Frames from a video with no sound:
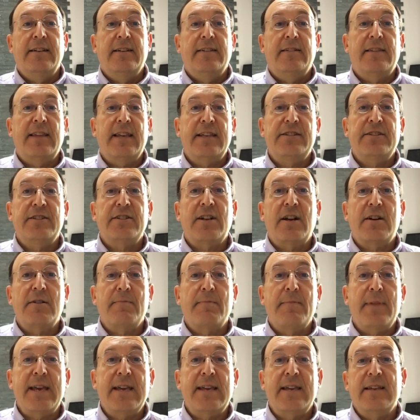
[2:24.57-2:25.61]
they start
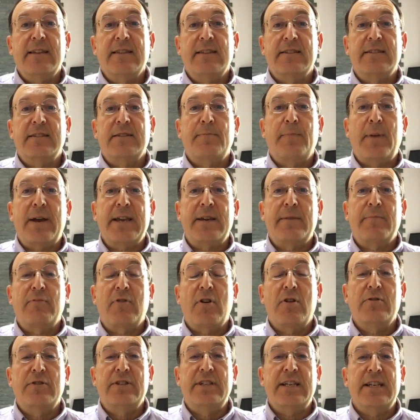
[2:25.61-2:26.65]
making the spike
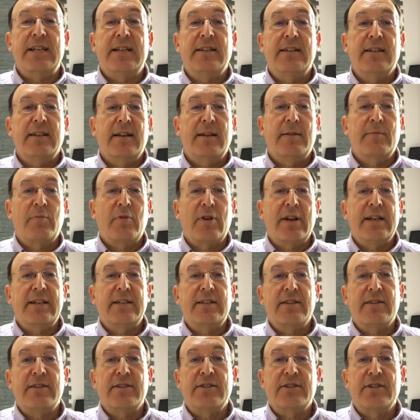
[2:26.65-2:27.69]
protein and bring it to
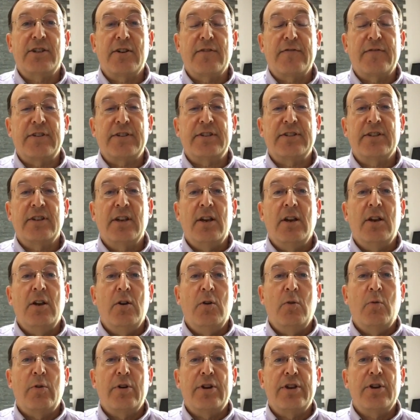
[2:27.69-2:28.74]
the surface
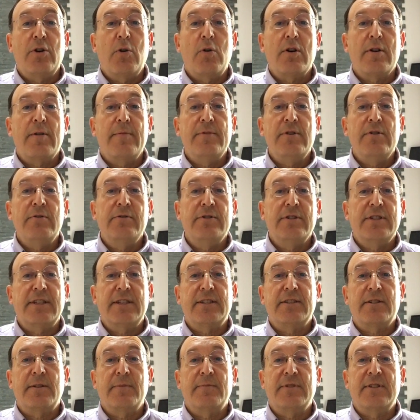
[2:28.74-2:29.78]
where your immune
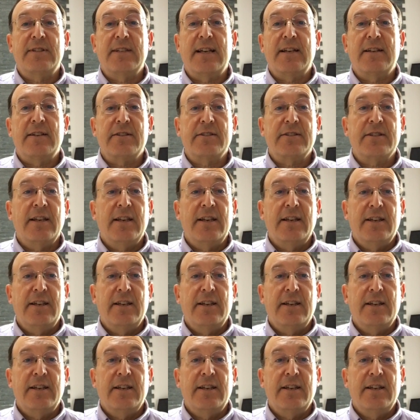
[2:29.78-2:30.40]
system cells,